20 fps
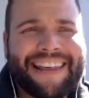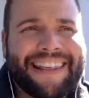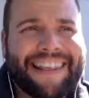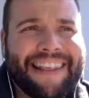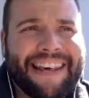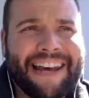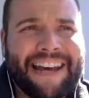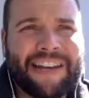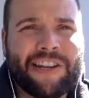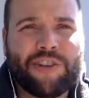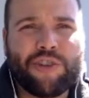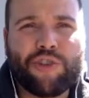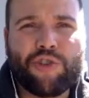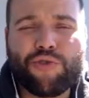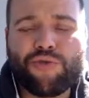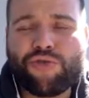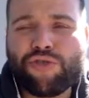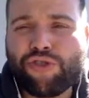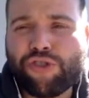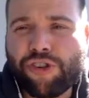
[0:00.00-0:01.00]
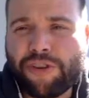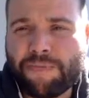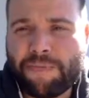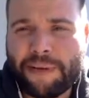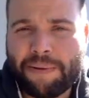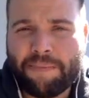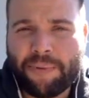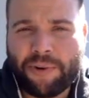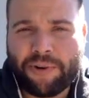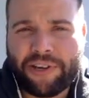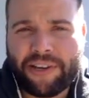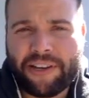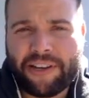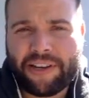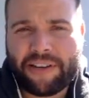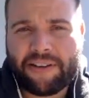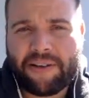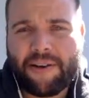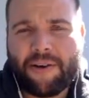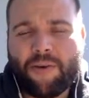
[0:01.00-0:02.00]
that you should be booking
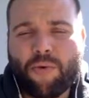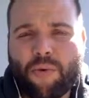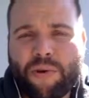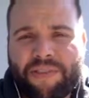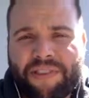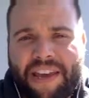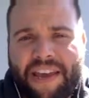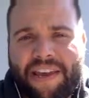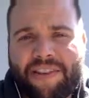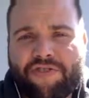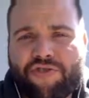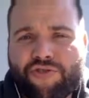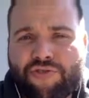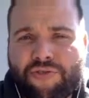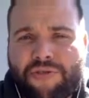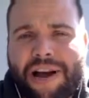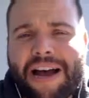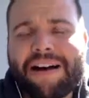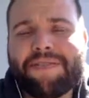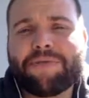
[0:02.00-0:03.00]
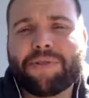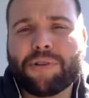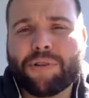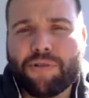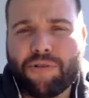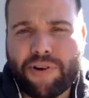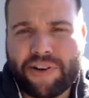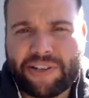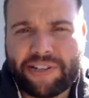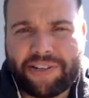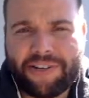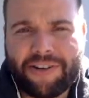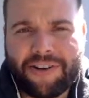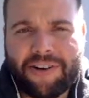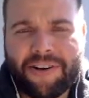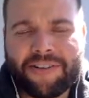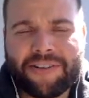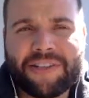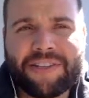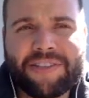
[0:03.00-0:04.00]
it with a travel credit card.